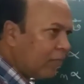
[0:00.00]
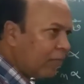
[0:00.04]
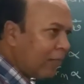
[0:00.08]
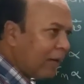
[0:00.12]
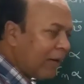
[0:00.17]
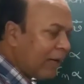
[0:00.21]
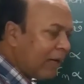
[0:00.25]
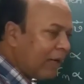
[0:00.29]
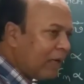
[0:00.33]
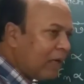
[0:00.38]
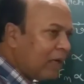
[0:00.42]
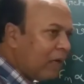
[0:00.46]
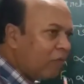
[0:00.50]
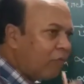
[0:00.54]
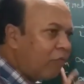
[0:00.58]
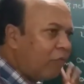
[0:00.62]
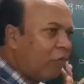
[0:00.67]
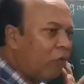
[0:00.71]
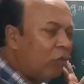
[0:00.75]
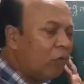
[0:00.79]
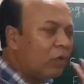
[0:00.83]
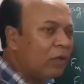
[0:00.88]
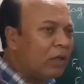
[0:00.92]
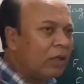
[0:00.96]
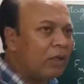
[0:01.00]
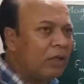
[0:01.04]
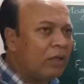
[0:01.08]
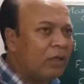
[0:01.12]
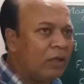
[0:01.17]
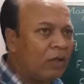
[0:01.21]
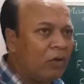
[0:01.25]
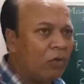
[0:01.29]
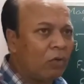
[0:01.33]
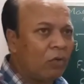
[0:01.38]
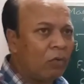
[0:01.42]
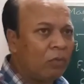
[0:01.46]
magnetic force is
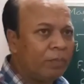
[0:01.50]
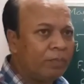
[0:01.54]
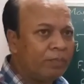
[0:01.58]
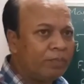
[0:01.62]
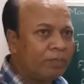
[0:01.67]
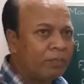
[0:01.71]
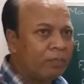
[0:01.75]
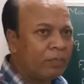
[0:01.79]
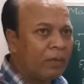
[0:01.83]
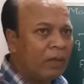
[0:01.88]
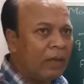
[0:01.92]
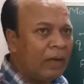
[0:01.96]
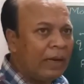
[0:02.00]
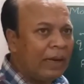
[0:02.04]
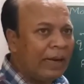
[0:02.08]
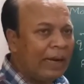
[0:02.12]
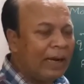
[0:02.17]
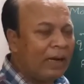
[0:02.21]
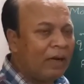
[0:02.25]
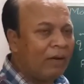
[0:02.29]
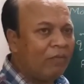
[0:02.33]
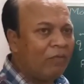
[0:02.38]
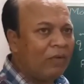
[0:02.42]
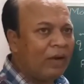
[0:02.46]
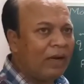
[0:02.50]
0. And